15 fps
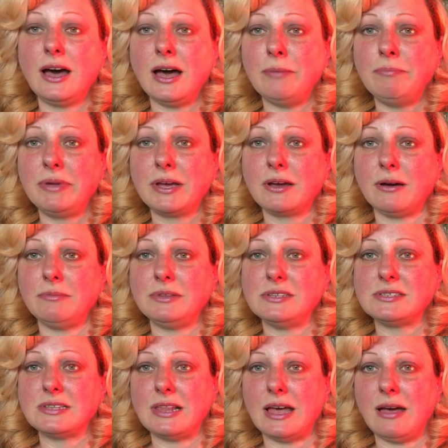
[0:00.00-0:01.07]
I pick up
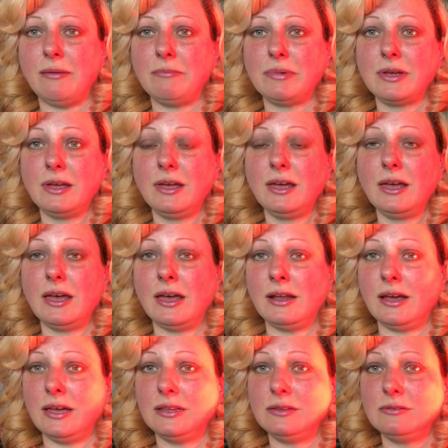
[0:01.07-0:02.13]
this lamp and
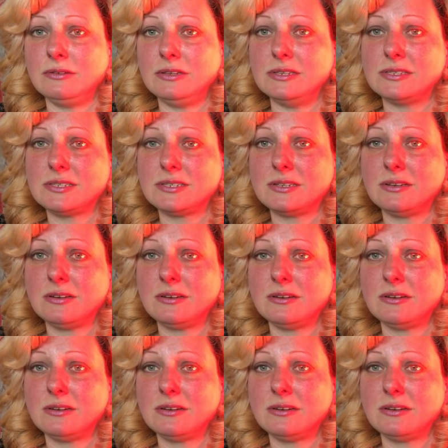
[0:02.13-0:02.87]
I do this